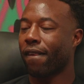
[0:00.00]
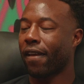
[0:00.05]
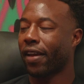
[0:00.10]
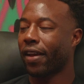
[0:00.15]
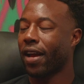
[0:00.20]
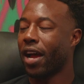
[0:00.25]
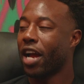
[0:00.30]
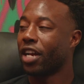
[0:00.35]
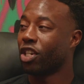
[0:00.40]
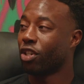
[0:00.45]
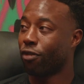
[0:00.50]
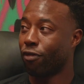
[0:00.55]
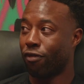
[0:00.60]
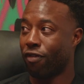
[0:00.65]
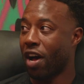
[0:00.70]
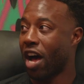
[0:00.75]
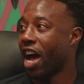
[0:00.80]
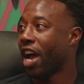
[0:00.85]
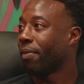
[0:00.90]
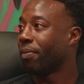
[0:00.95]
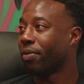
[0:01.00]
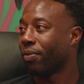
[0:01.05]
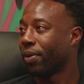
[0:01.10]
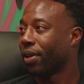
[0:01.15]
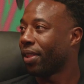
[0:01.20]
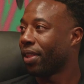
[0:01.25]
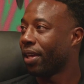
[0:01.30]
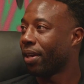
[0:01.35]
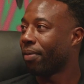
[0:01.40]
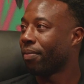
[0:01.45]
I just vibed
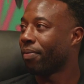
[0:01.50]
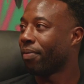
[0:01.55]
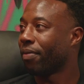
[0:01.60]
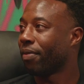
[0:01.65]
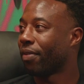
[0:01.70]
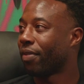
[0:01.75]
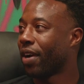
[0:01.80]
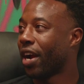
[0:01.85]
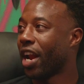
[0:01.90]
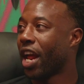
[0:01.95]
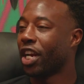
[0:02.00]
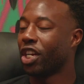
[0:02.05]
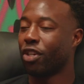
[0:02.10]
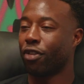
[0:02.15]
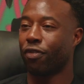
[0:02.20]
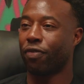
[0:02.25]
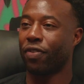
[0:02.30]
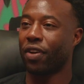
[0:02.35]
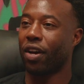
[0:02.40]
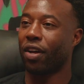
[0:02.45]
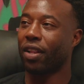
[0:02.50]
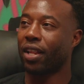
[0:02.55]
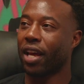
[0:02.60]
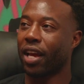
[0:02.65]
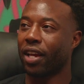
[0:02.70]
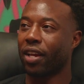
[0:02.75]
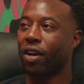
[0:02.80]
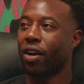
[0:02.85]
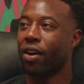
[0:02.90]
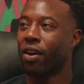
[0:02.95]
with him, right? I just felt
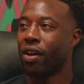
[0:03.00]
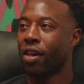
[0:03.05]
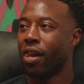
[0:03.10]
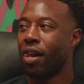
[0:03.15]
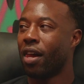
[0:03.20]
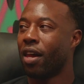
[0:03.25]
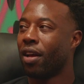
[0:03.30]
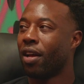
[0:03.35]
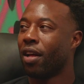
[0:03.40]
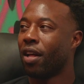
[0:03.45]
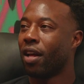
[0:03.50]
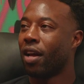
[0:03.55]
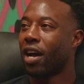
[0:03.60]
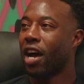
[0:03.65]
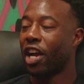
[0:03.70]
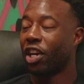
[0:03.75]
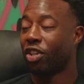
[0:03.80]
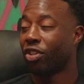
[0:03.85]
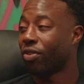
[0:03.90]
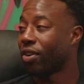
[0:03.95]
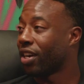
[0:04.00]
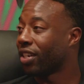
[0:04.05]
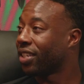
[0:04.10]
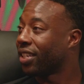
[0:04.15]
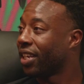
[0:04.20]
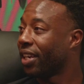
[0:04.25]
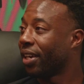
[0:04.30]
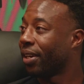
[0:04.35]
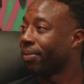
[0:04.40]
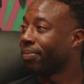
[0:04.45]
like I
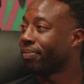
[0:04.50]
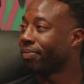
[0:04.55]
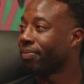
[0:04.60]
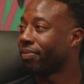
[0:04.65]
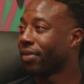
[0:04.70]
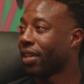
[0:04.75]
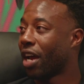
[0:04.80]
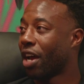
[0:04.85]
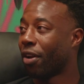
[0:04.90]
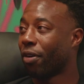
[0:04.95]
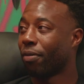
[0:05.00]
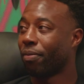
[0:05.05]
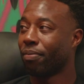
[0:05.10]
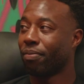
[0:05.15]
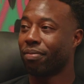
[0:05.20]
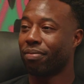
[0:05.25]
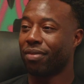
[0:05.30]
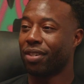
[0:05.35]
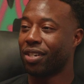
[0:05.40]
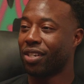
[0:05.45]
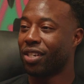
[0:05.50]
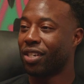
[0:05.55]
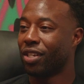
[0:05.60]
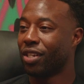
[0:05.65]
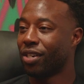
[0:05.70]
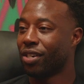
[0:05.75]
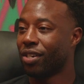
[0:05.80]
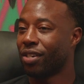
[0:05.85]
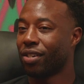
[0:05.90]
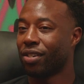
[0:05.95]
trust him. I don't
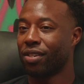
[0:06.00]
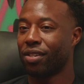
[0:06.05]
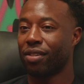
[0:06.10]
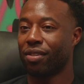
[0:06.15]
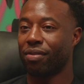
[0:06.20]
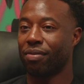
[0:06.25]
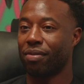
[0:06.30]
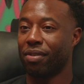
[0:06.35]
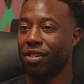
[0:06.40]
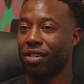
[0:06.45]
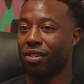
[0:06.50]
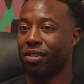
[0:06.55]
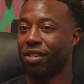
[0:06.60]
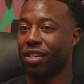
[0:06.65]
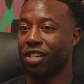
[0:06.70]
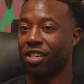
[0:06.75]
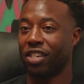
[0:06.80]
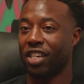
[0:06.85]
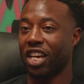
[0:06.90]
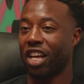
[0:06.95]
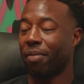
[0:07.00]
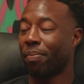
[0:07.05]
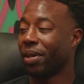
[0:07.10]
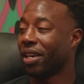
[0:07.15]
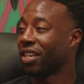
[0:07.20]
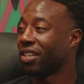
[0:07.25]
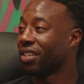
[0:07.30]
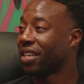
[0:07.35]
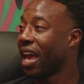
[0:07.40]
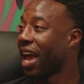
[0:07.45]
he's telling
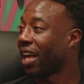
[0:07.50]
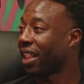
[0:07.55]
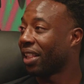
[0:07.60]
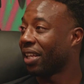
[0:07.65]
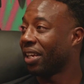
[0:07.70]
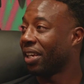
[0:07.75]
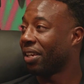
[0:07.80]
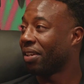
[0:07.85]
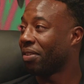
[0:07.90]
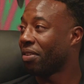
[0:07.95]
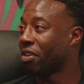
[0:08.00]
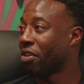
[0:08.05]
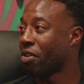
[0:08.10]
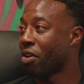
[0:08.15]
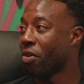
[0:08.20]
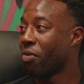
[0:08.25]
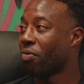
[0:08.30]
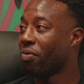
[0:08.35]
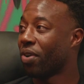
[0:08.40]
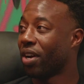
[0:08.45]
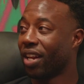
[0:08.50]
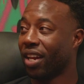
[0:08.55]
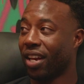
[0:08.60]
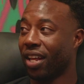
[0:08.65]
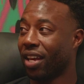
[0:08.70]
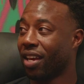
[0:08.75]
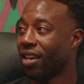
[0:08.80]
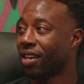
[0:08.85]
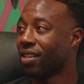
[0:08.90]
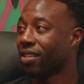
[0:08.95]
me exactly what
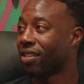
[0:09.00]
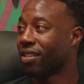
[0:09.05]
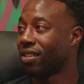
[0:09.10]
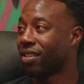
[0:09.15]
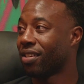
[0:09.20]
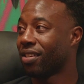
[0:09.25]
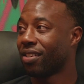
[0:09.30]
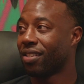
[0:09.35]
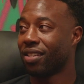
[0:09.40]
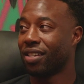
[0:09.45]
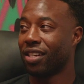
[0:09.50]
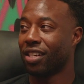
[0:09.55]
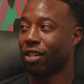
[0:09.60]
it is.